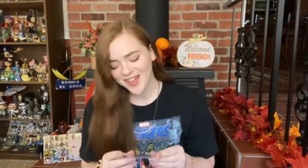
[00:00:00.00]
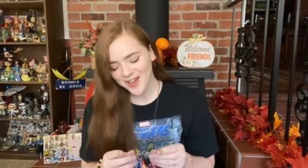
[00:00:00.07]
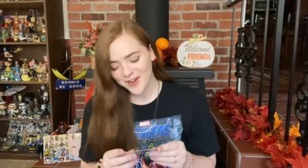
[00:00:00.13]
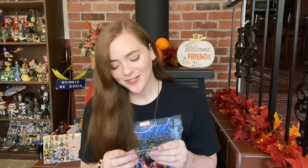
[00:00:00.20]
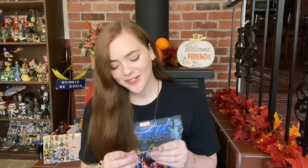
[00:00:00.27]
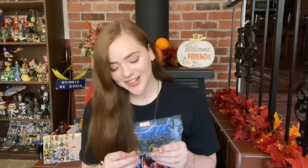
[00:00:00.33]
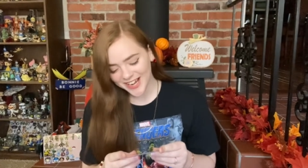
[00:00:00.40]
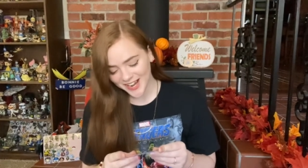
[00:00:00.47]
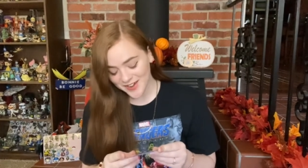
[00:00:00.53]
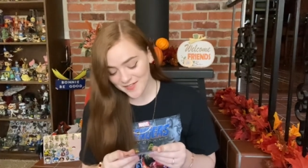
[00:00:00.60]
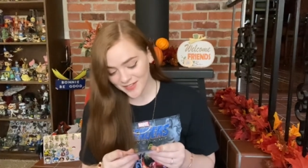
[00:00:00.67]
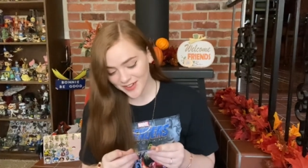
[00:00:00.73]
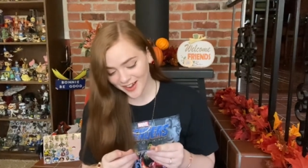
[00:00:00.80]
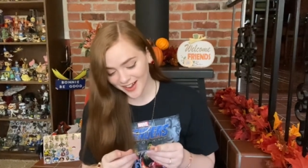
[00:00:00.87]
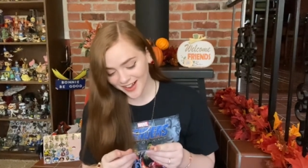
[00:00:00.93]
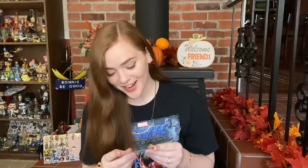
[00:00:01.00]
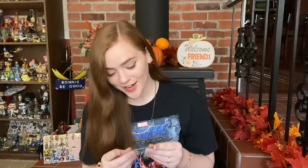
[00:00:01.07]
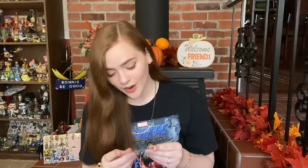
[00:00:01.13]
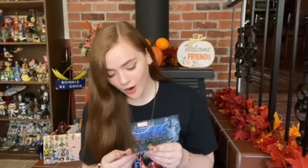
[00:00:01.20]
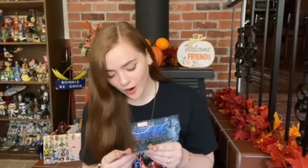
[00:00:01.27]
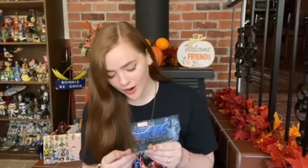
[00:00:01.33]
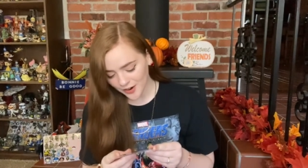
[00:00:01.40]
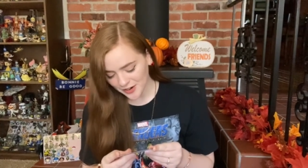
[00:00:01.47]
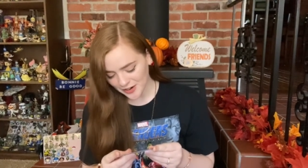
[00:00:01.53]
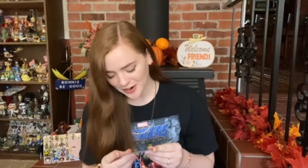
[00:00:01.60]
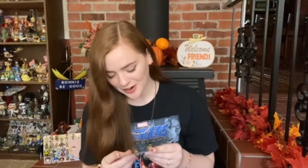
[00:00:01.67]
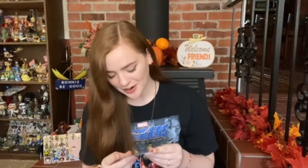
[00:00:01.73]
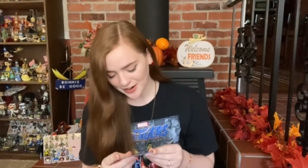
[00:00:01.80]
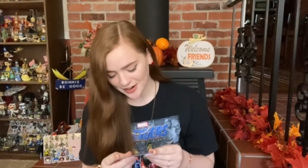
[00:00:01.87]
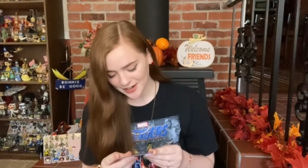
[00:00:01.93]
We have got an art
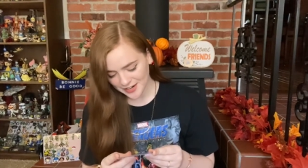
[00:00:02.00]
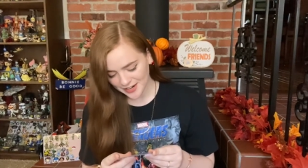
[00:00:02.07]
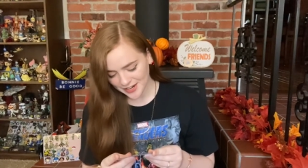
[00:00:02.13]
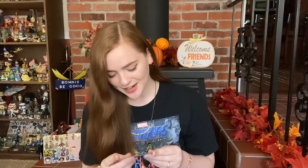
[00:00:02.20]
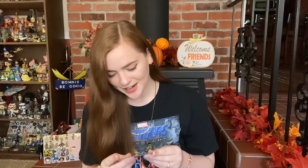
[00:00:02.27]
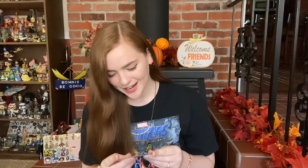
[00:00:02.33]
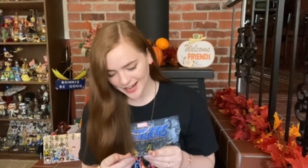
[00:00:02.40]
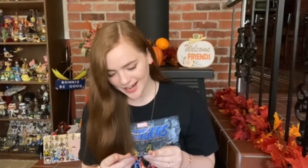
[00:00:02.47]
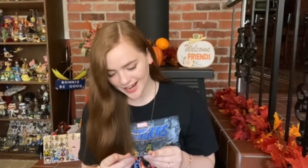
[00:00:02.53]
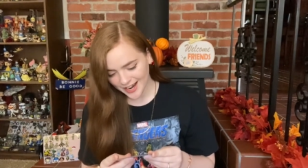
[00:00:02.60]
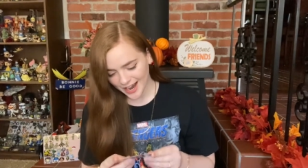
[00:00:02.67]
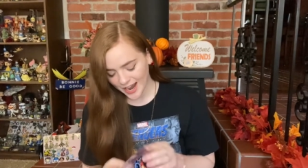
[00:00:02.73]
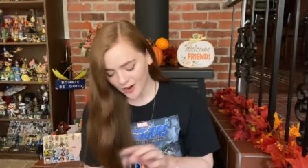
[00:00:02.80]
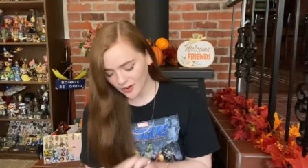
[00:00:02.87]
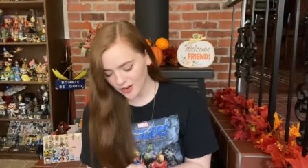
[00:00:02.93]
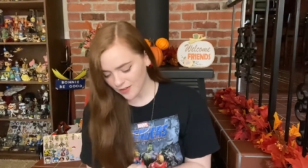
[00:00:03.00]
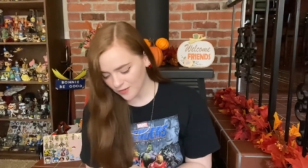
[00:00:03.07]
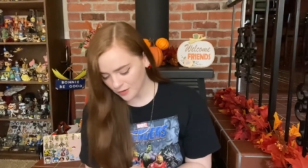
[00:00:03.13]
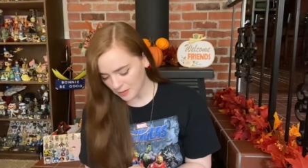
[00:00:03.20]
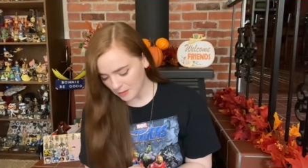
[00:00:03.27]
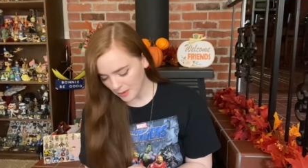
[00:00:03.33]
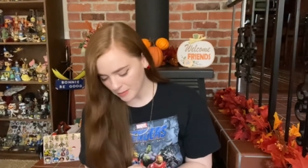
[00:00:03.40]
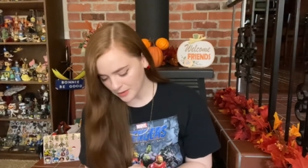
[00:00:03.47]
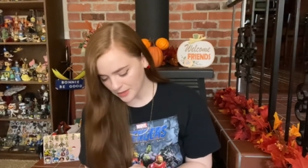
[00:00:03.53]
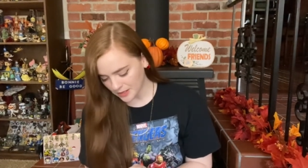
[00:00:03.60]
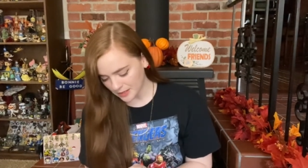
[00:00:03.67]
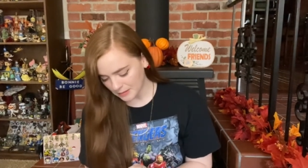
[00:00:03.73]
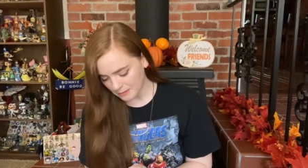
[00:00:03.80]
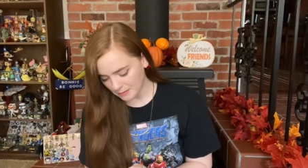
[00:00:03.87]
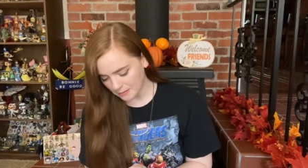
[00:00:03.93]
card. I don't even remember
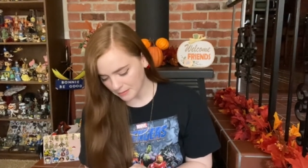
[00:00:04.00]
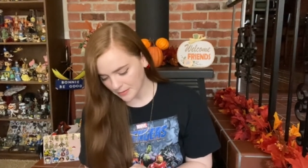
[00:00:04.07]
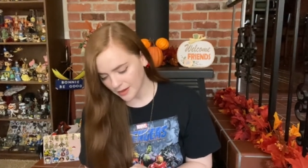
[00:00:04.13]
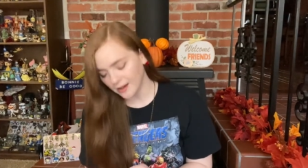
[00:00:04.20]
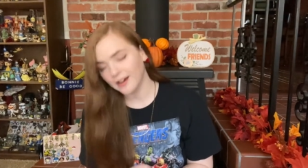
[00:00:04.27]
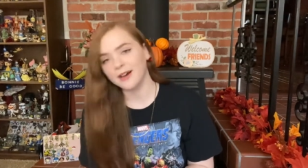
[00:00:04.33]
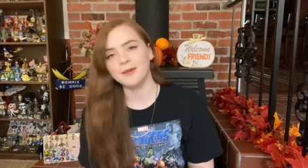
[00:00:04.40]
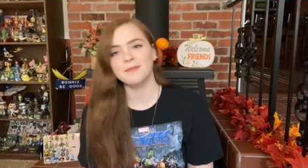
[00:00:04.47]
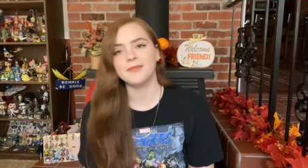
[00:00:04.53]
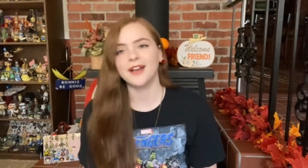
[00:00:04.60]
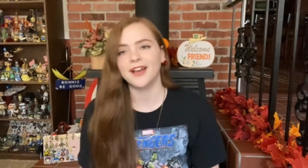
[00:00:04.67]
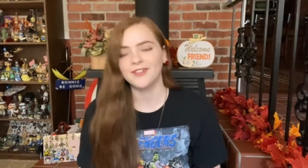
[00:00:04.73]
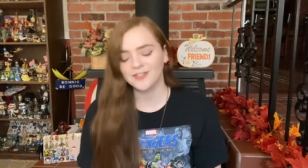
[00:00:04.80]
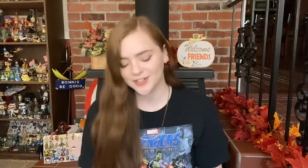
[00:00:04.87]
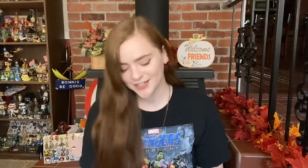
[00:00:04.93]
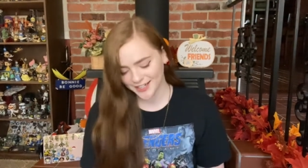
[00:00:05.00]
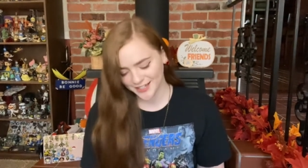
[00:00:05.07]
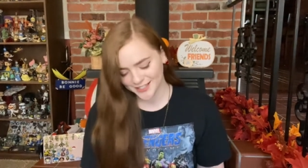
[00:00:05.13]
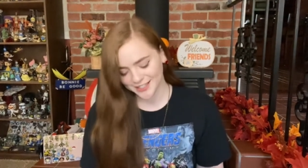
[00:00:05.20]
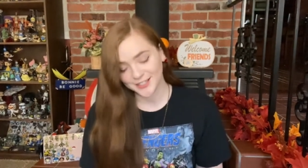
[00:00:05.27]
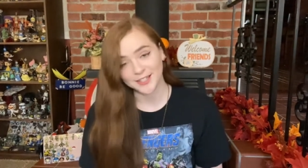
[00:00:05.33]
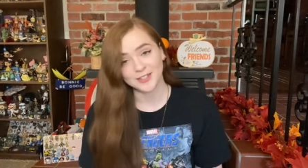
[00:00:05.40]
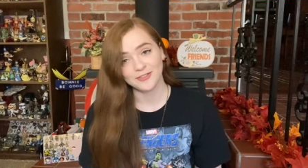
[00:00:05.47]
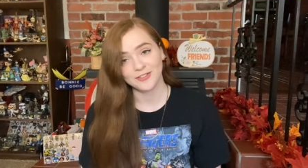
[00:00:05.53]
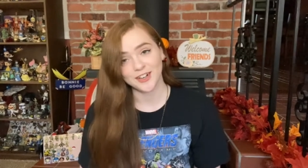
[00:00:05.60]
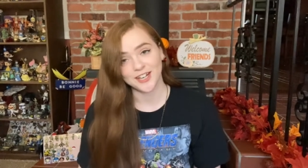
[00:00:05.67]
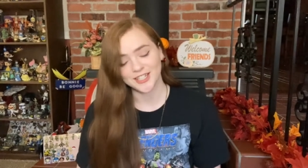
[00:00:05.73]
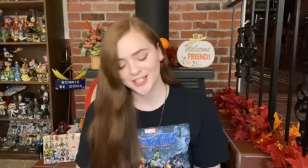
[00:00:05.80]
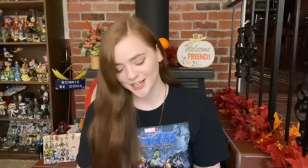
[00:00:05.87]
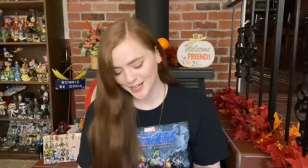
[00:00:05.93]
them advertising this
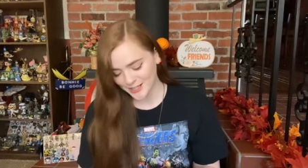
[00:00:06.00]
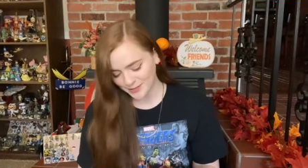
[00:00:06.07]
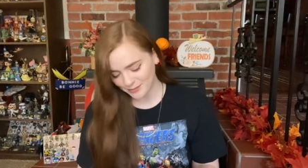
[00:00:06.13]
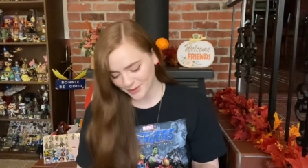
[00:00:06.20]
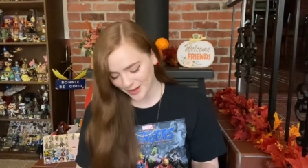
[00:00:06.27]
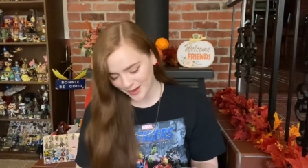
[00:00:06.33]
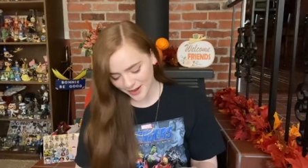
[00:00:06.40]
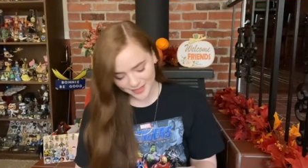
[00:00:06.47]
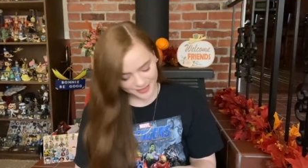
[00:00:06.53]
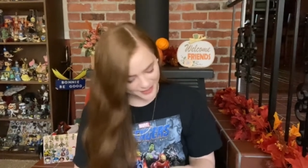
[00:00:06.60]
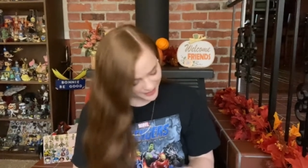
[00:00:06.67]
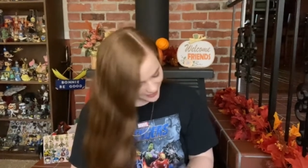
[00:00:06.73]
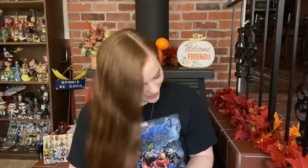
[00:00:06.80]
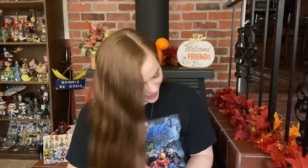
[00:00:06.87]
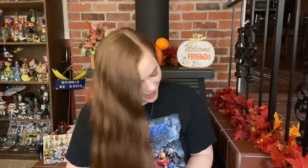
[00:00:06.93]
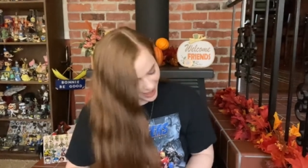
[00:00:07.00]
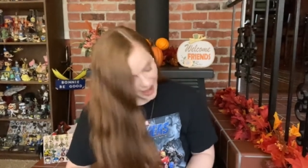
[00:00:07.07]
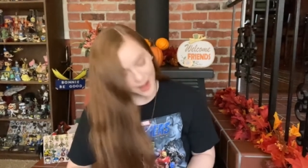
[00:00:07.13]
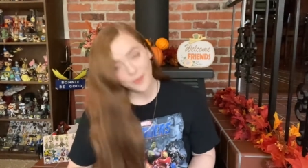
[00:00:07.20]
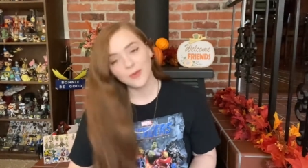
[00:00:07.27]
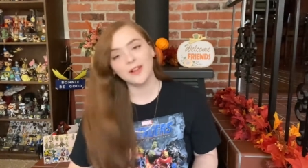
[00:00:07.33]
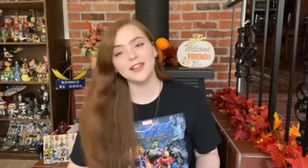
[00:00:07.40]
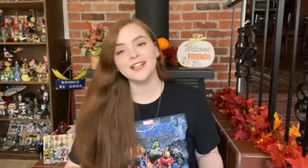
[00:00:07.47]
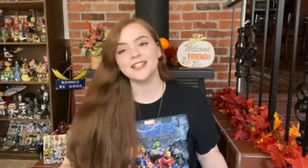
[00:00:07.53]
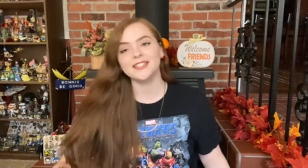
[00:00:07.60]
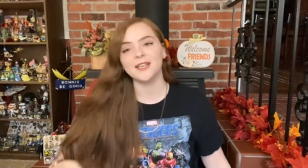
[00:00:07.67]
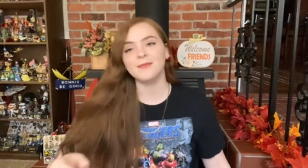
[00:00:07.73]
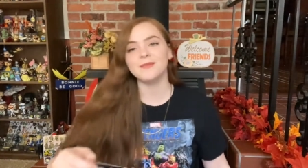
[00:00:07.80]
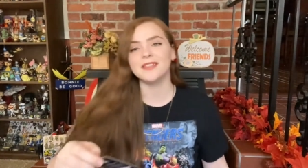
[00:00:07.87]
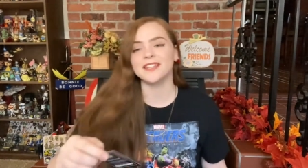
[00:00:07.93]
franchise, but I will
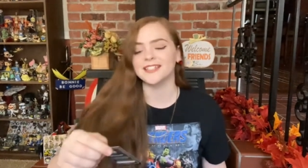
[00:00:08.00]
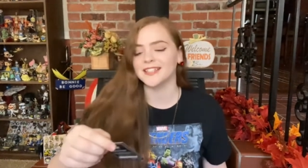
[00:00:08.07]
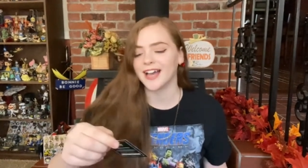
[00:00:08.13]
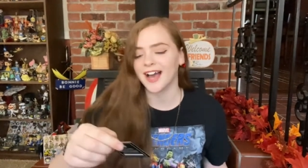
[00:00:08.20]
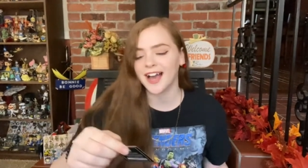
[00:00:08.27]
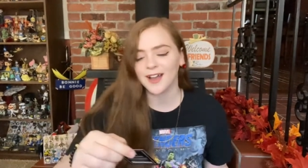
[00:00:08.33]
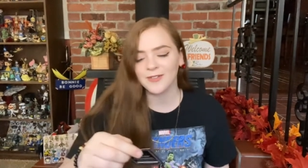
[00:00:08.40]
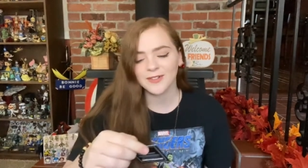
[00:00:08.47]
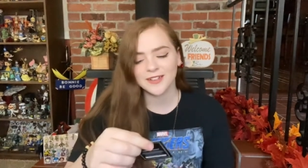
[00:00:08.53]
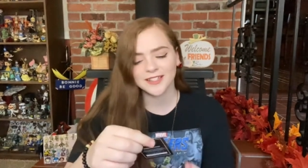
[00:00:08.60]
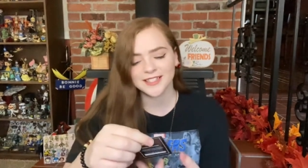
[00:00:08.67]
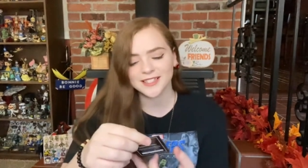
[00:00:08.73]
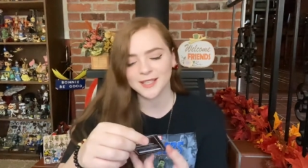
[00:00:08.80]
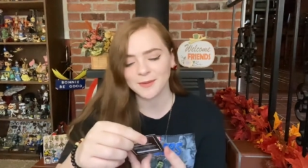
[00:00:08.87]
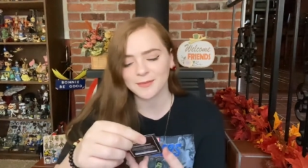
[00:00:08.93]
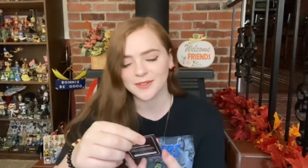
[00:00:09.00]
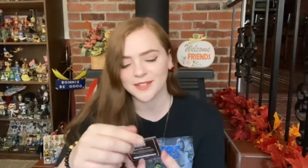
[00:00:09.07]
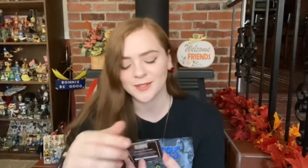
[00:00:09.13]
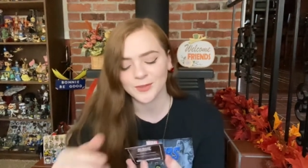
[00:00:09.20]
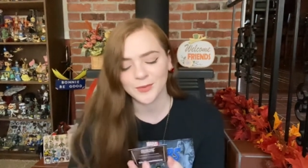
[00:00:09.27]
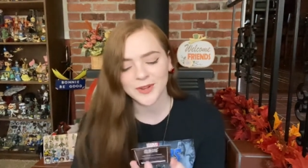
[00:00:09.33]
accept this. I will accept this.